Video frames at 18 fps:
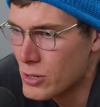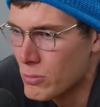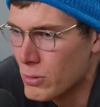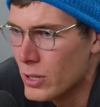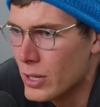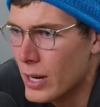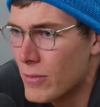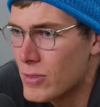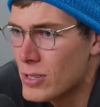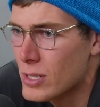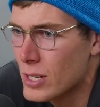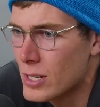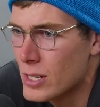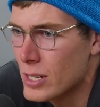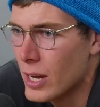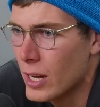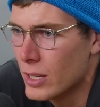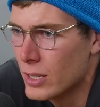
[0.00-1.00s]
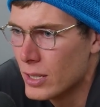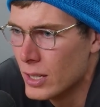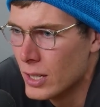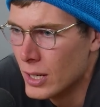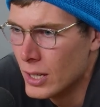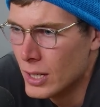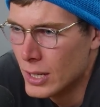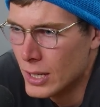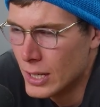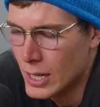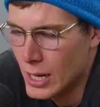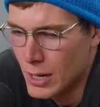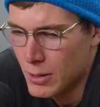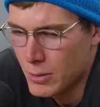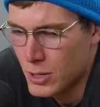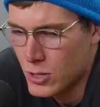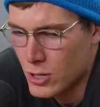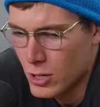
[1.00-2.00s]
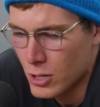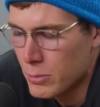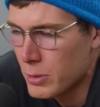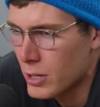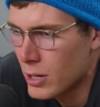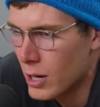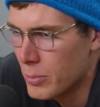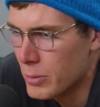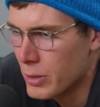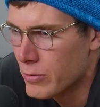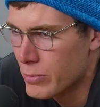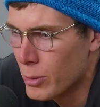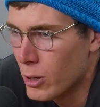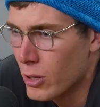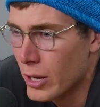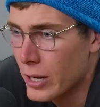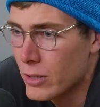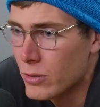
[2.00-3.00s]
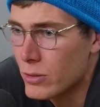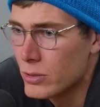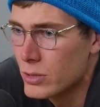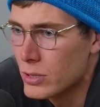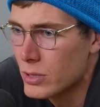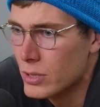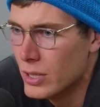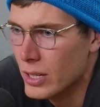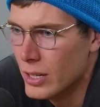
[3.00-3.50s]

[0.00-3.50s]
you really have to stick together because you're going to be copping it from all angles.